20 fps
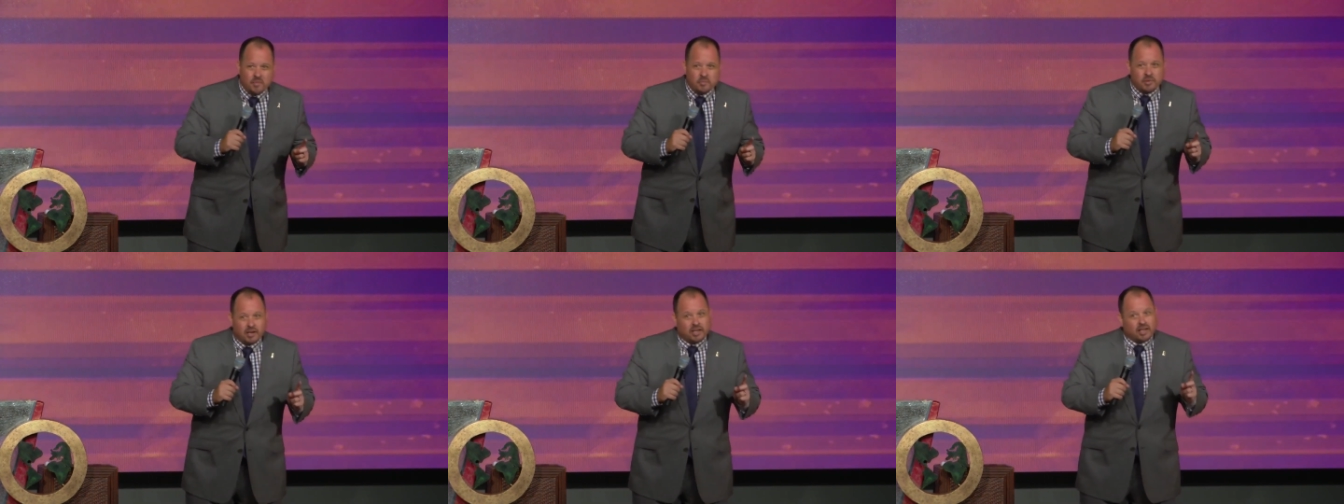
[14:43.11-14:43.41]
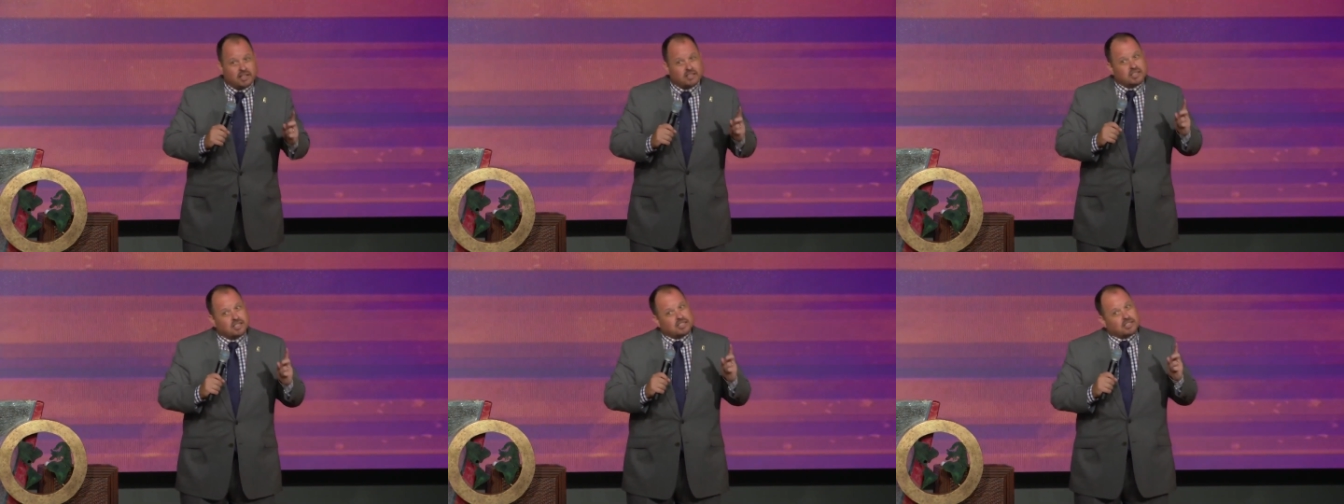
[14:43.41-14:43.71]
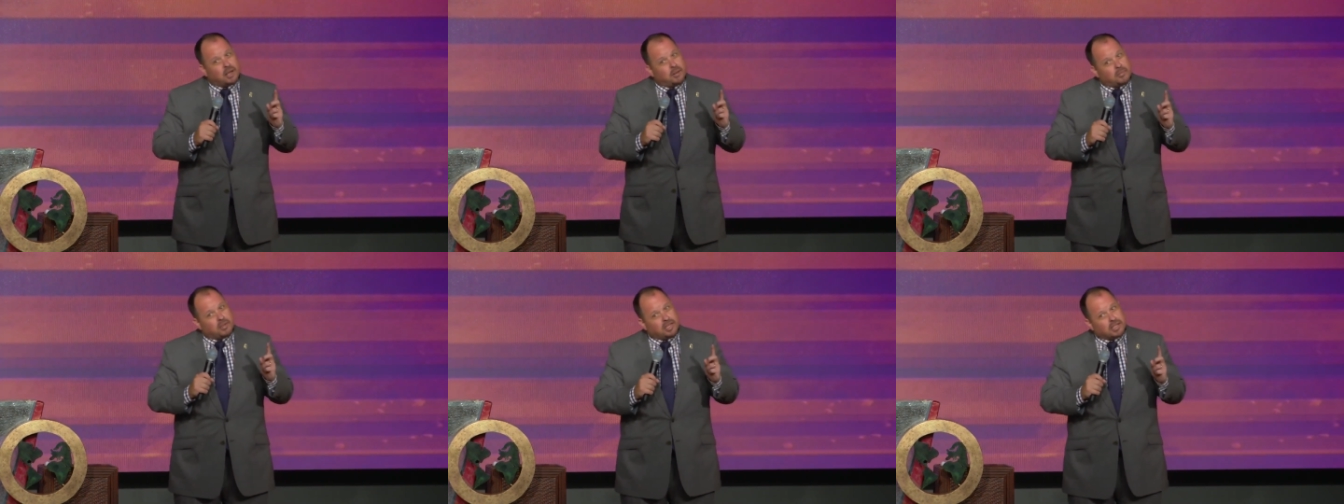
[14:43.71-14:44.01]
because in
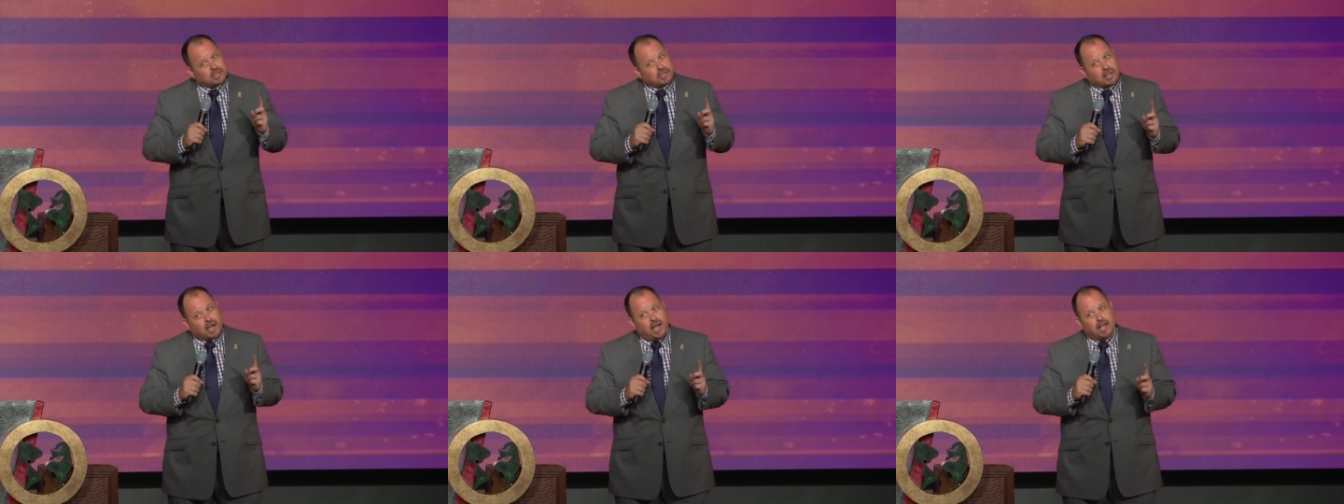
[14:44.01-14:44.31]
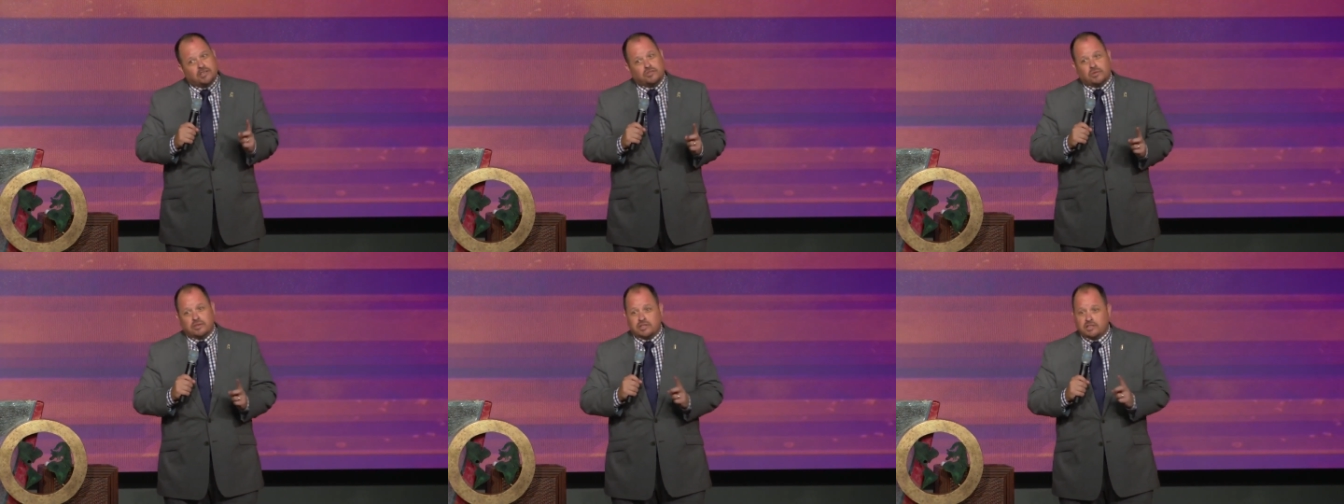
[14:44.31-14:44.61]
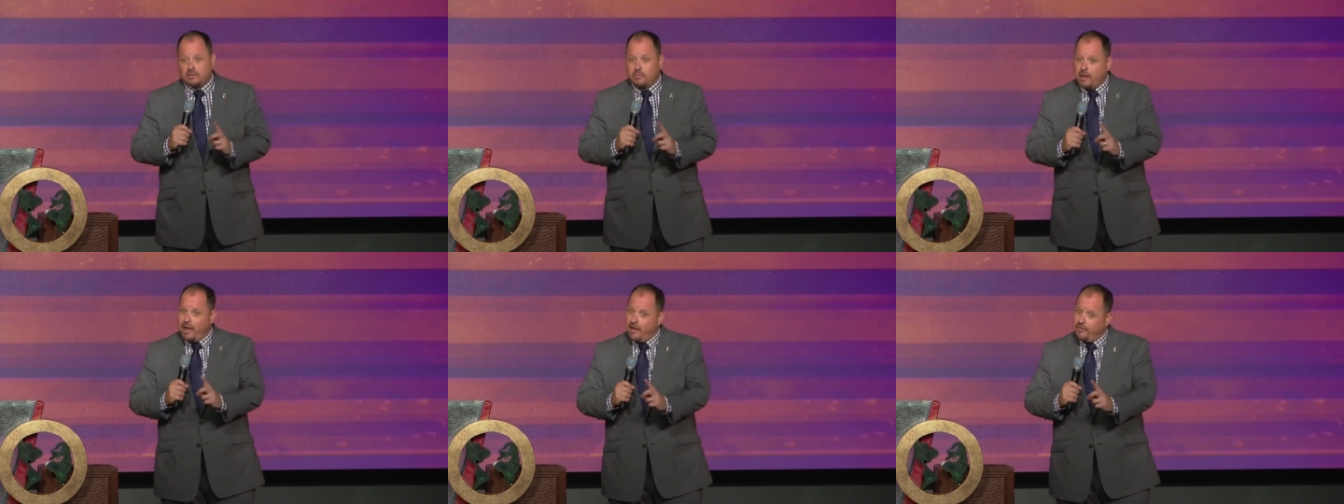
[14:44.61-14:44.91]
some of these
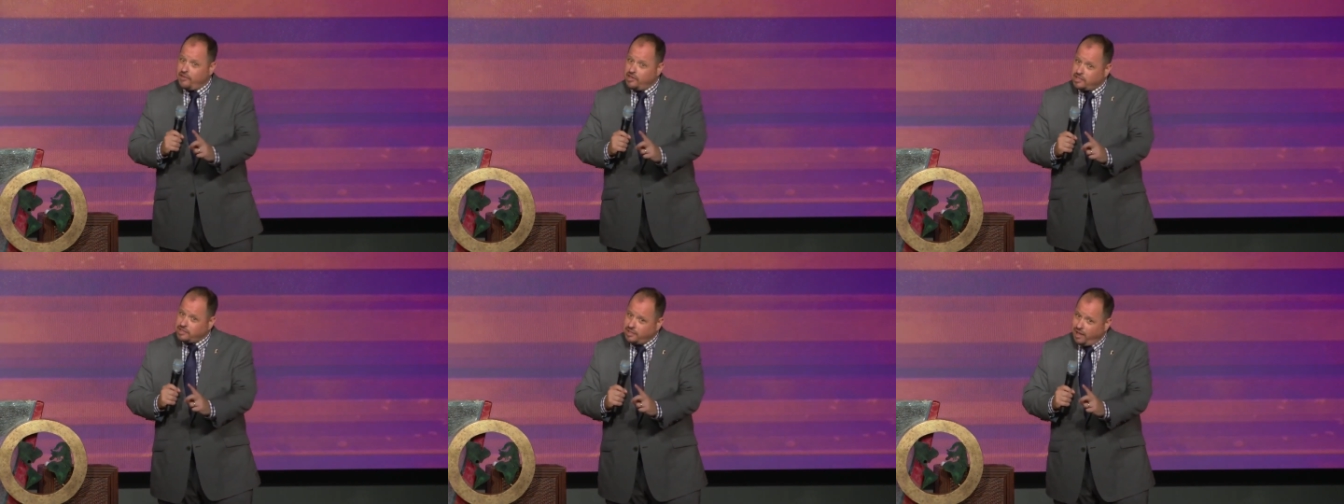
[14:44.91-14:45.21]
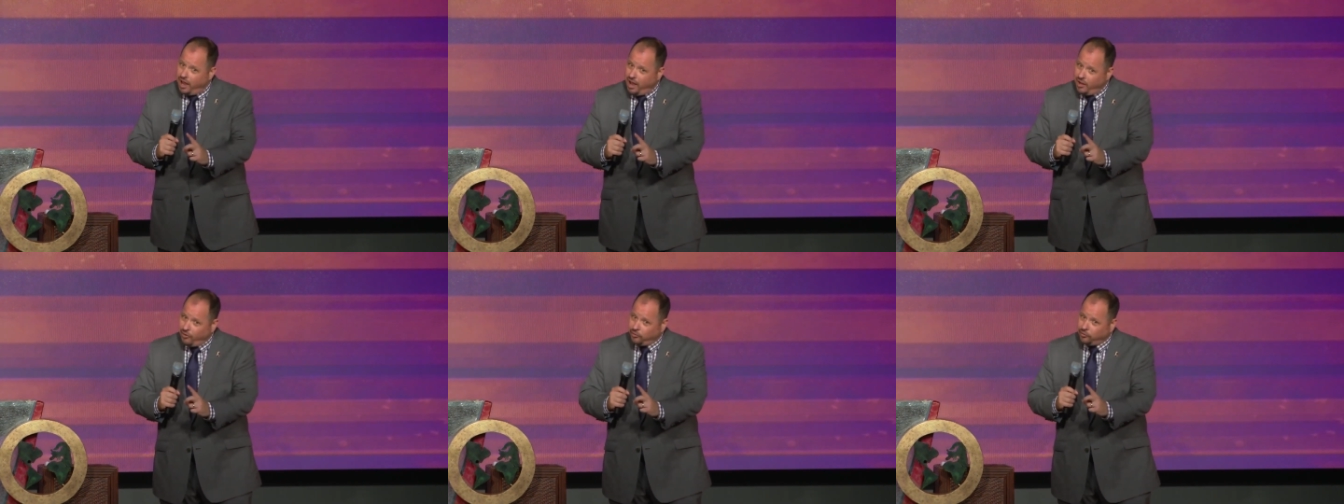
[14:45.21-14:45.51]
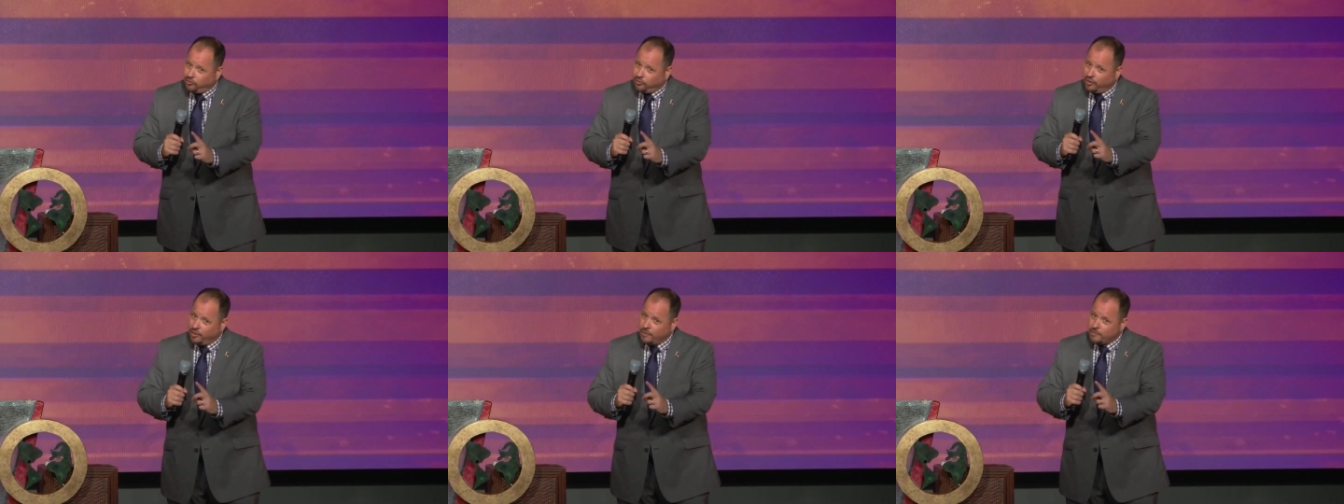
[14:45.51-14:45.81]
countries, some heavy
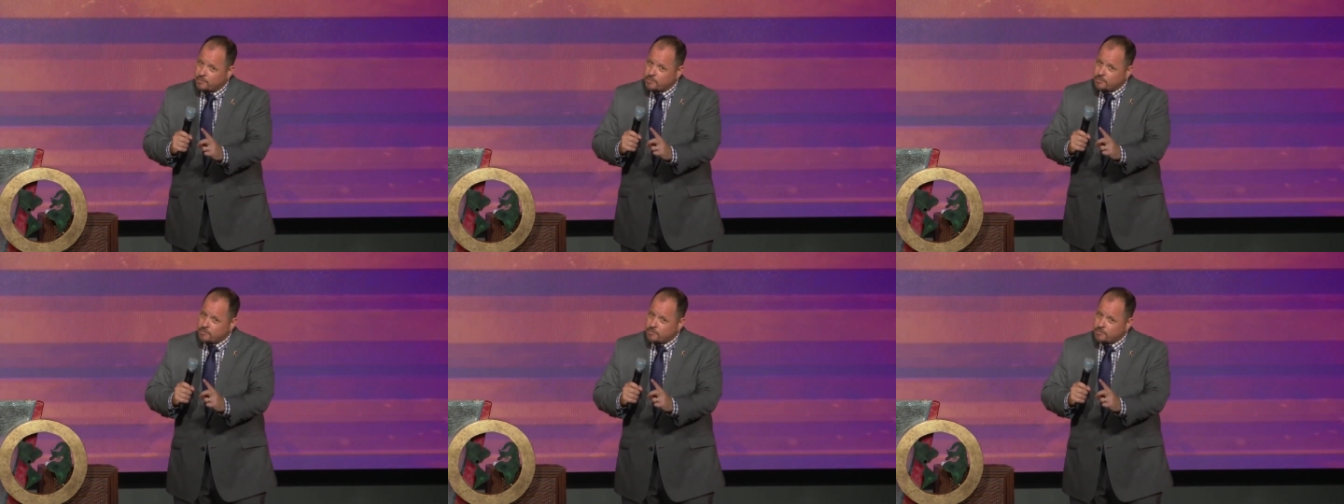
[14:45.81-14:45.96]
stuff.